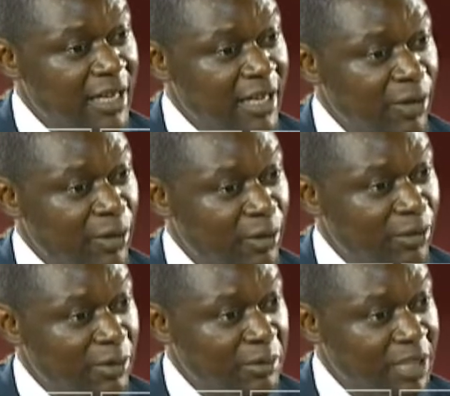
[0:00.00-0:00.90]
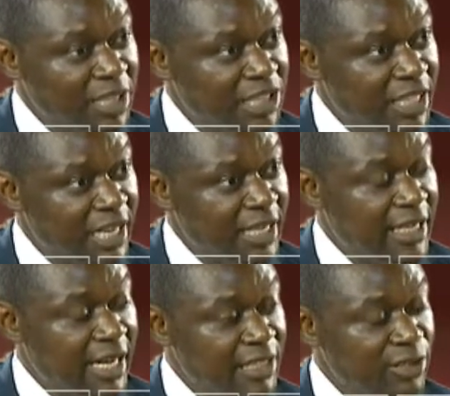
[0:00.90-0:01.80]
or militia
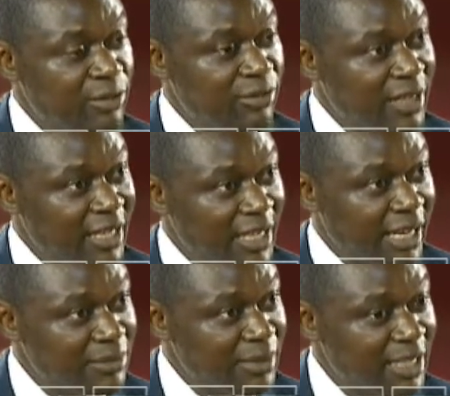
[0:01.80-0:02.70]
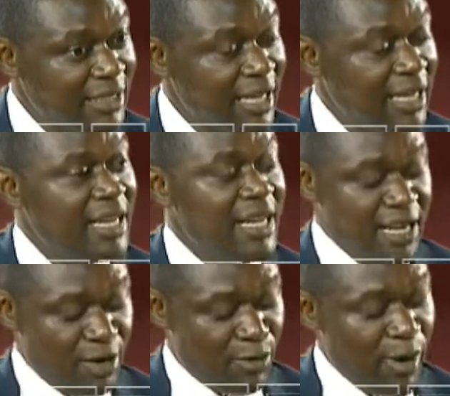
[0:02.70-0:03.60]
clashes or Fulani harassment attack,
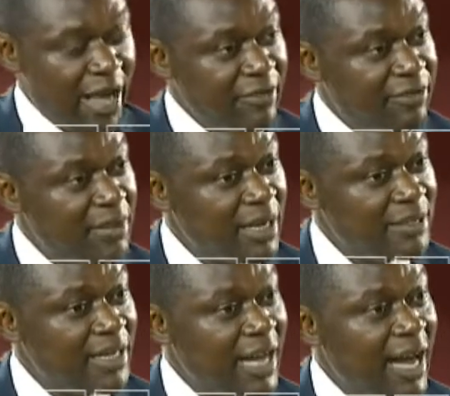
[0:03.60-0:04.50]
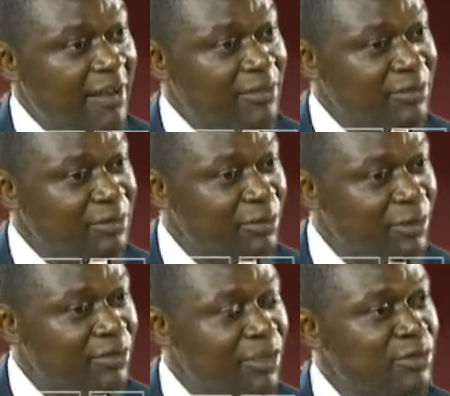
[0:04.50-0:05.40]
where farmers are
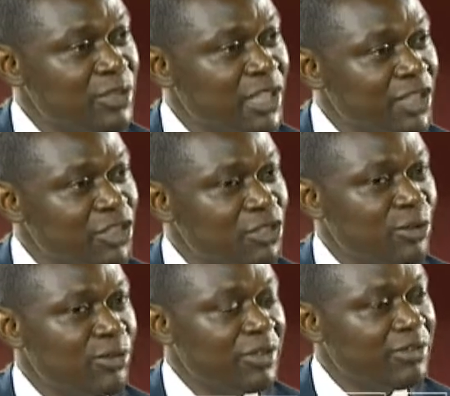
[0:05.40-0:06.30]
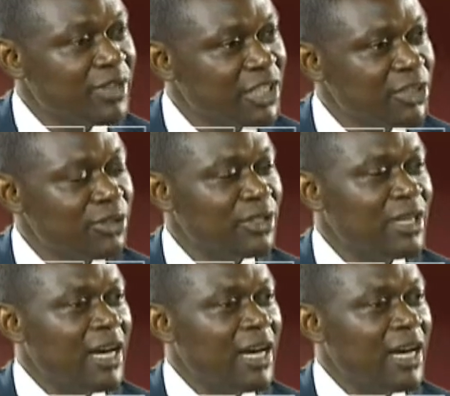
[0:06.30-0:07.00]
suffering with the issue of inflation?